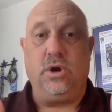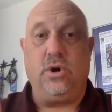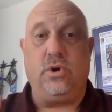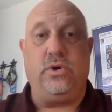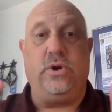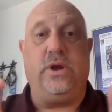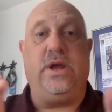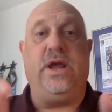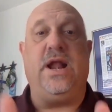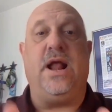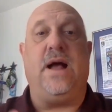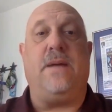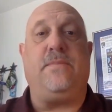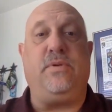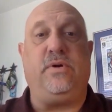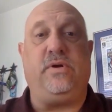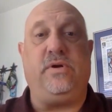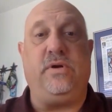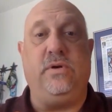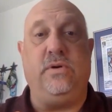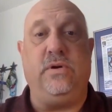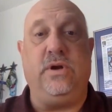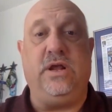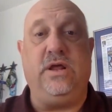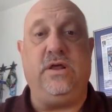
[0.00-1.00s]
create
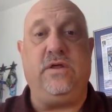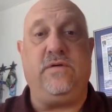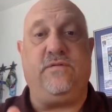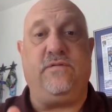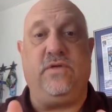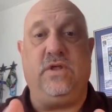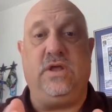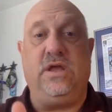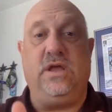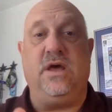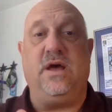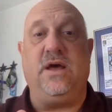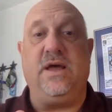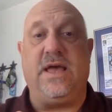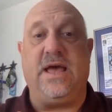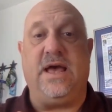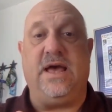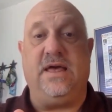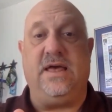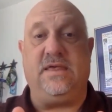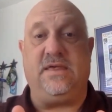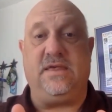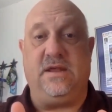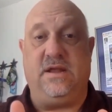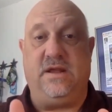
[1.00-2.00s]
opportunities for the young
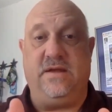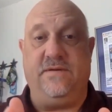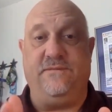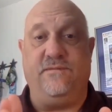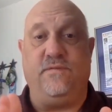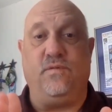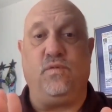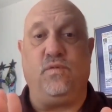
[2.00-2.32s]
guys that have